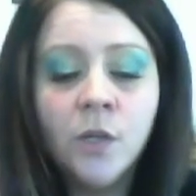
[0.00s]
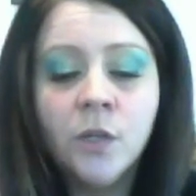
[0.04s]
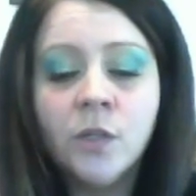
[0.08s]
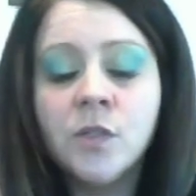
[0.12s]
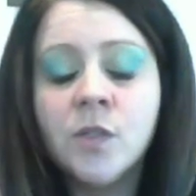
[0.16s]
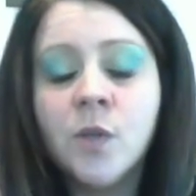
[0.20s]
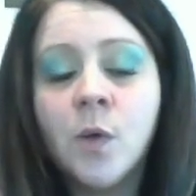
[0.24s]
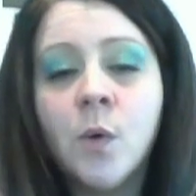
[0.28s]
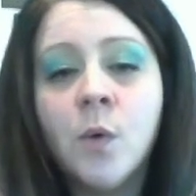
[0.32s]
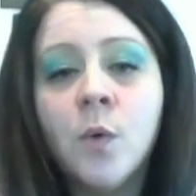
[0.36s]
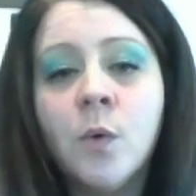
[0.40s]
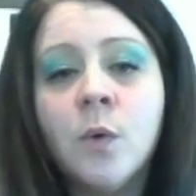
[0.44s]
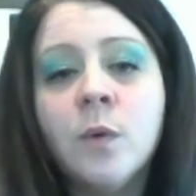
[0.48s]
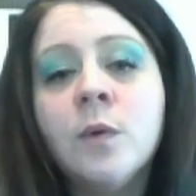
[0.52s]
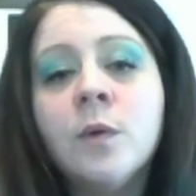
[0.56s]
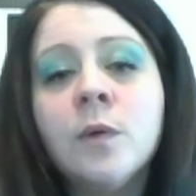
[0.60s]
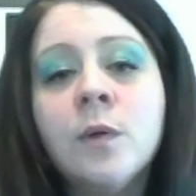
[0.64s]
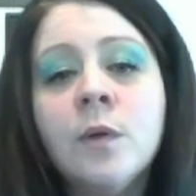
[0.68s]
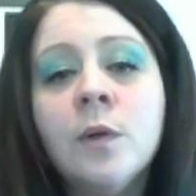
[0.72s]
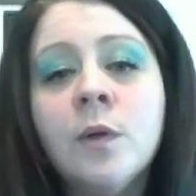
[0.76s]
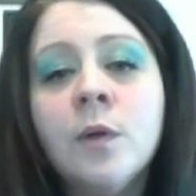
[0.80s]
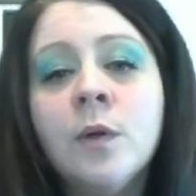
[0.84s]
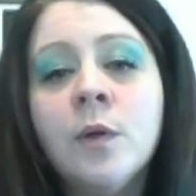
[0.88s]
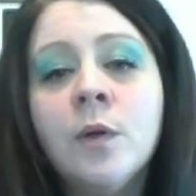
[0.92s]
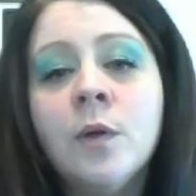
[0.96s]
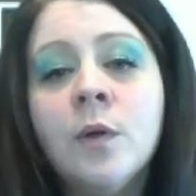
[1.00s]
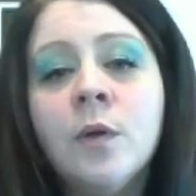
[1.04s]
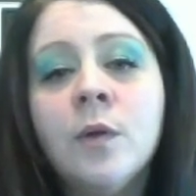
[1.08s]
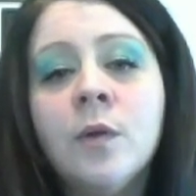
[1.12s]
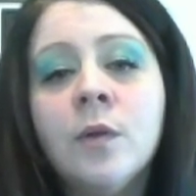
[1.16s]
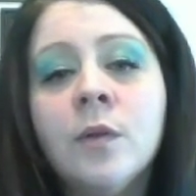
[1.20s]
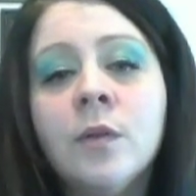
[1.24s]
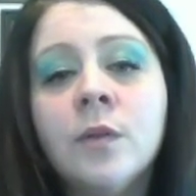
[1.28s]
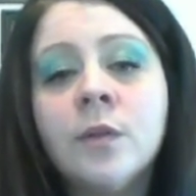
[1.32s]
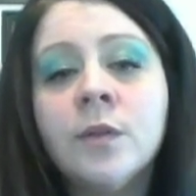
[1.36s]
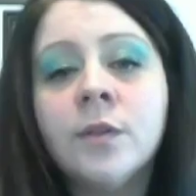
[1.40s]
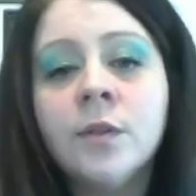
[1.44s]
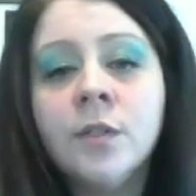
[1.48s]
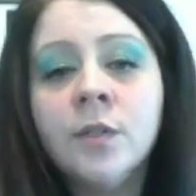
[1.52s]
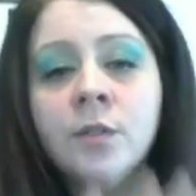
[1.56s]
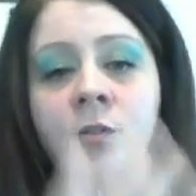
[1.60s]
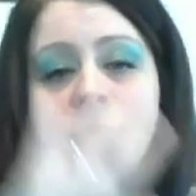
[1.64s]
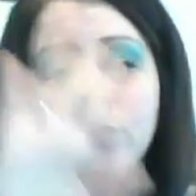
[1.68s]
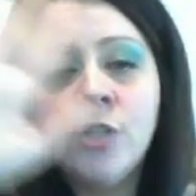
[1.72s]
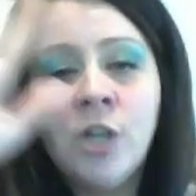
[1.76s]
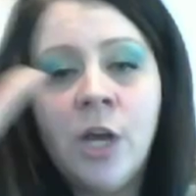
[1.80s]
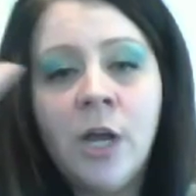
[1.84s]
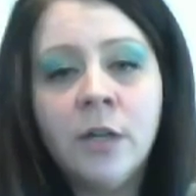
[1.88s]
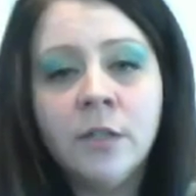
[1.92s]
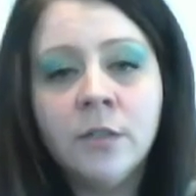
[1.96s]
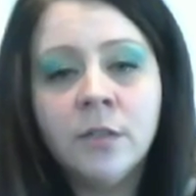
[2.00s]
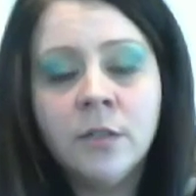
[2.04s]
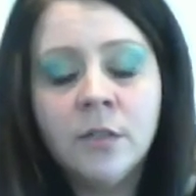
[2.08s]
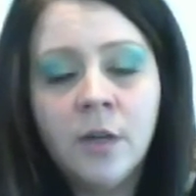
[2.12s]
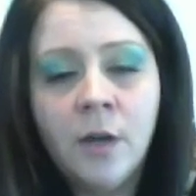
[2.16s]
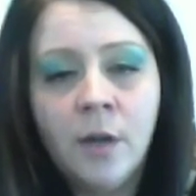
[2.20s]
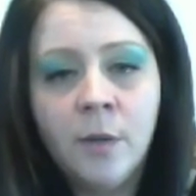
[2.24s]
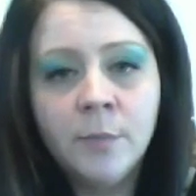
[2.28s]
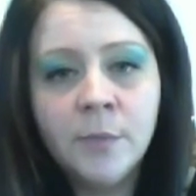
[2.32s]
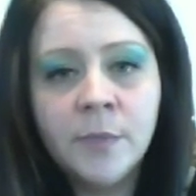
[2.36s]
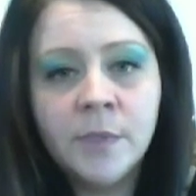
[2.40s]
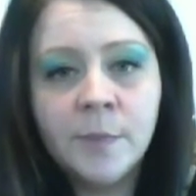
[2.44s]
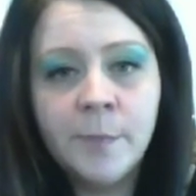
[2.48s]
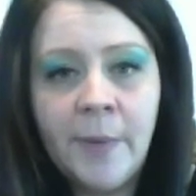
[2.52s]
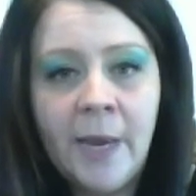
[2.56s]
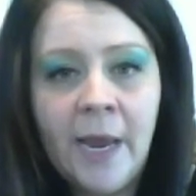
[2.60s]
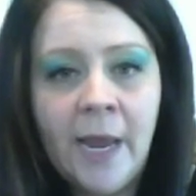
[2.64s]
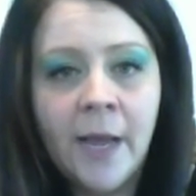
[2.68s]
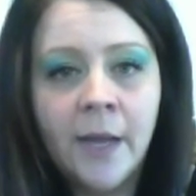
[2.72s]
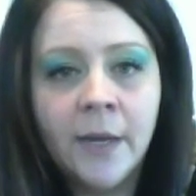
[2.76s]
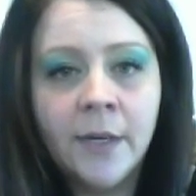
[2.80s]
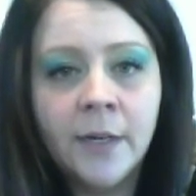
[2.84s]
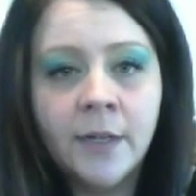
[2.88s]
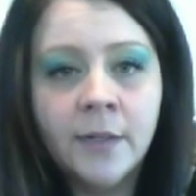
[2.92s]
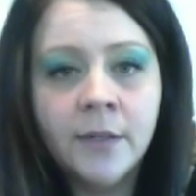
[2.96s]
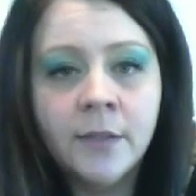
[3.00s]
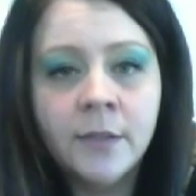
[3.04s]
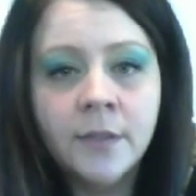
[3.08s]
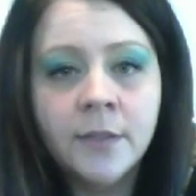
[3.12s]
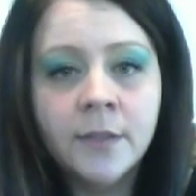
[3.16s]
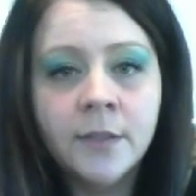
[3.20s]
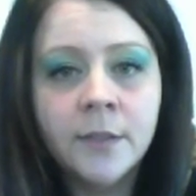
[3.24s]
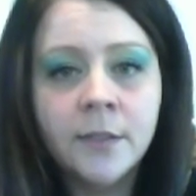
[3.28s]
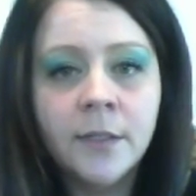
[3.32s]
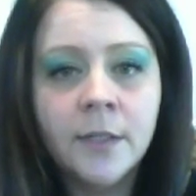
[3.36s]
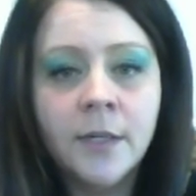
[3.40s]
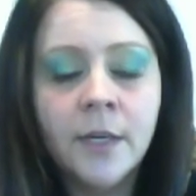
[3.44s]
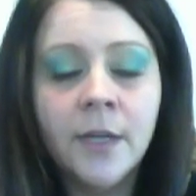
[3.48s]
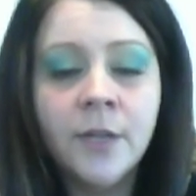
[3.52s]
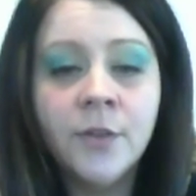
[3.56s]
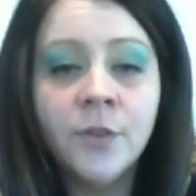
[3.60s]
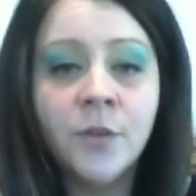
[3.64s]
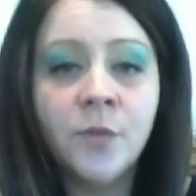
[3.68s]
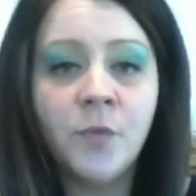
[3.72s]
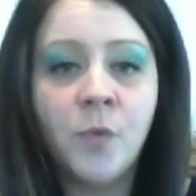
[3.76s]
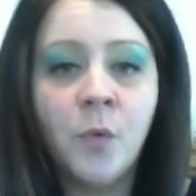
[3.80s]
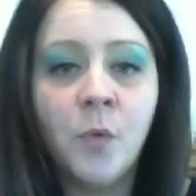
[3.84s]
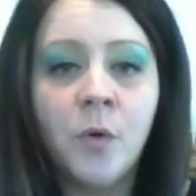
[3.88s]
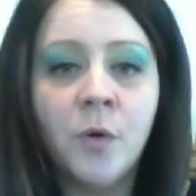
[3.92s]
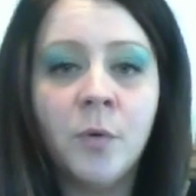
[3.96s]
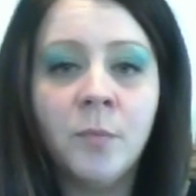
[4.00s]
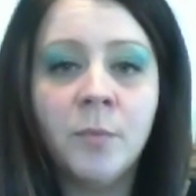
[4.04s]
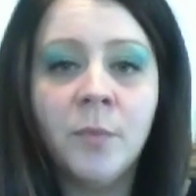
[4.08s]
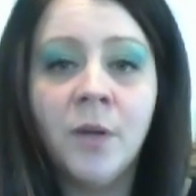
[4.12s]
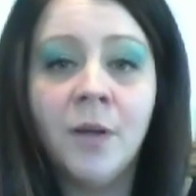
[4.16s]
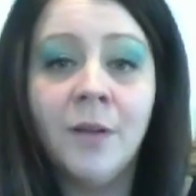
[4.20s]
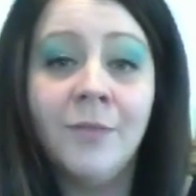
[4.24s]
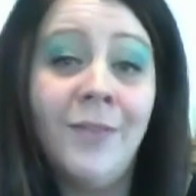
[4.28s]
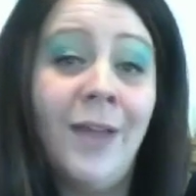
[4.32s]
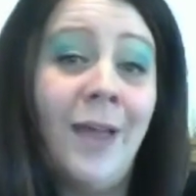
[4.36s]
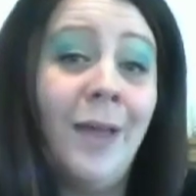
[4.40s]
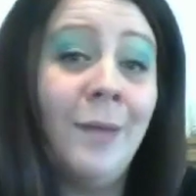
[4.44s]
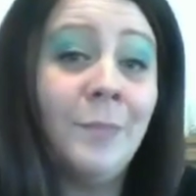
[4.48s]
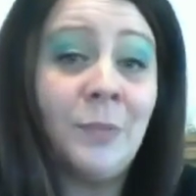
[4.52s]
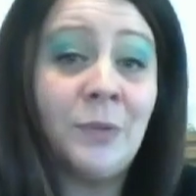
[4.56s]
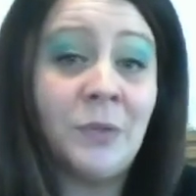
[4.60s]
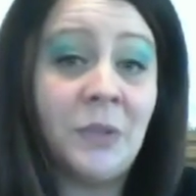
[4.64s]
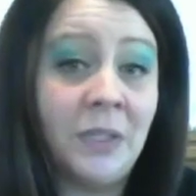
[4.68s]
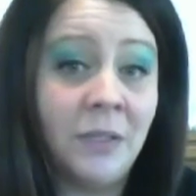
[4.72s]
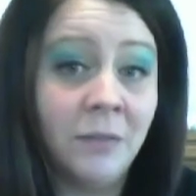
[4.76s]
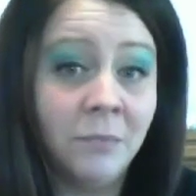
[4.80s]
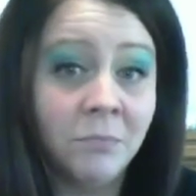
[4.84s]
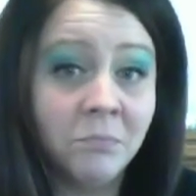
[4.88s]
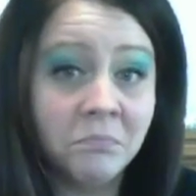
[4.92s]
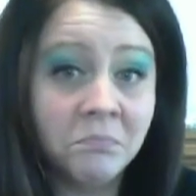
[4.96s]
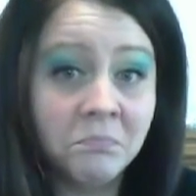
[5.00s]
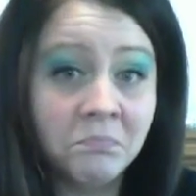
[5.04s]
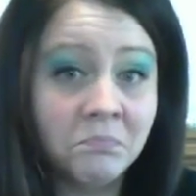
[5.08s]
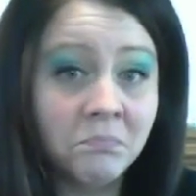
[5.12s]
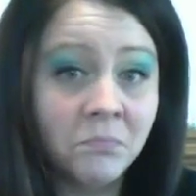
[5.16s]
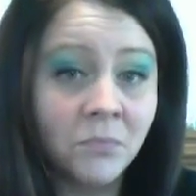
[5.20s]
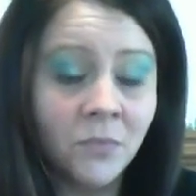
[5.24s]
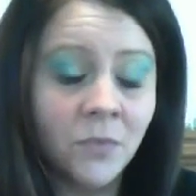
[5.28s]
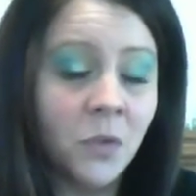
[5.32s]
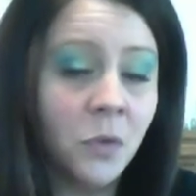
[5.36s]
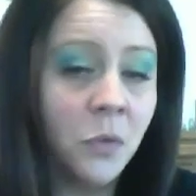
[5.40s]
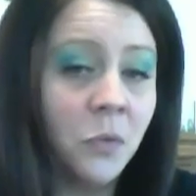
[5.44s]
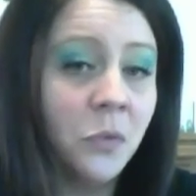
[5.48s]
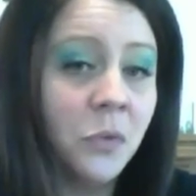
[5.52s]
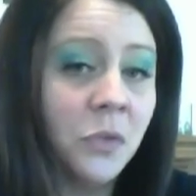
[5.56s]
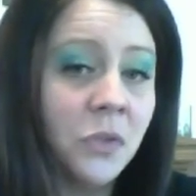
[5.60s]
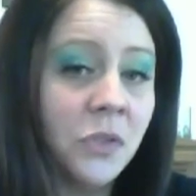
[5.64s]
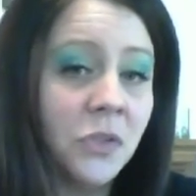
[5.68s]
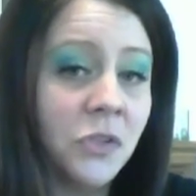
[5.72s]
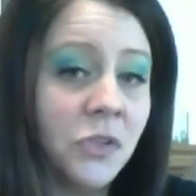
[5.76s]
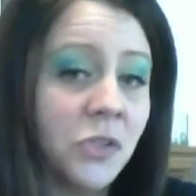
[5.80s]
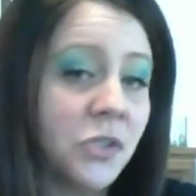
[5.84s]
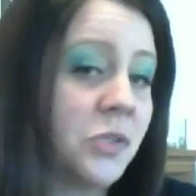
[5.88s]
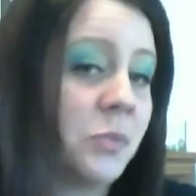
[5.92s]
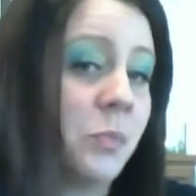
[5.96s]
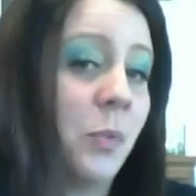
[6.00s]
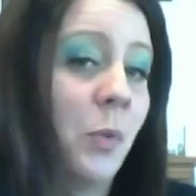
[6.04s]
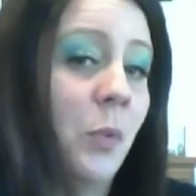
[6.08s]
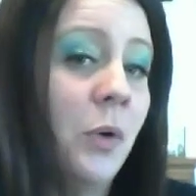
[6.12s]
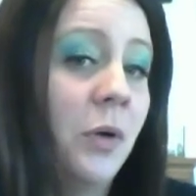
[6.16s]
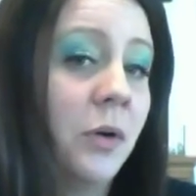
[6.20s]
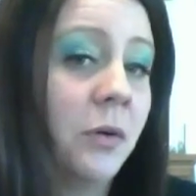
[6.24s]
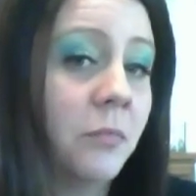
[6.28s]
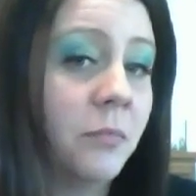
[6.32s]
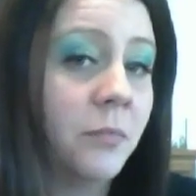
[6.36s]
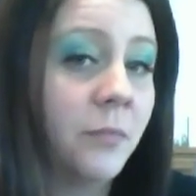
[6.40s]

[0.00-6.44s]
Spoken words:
So little John comes back in the form of Emily, who was just born.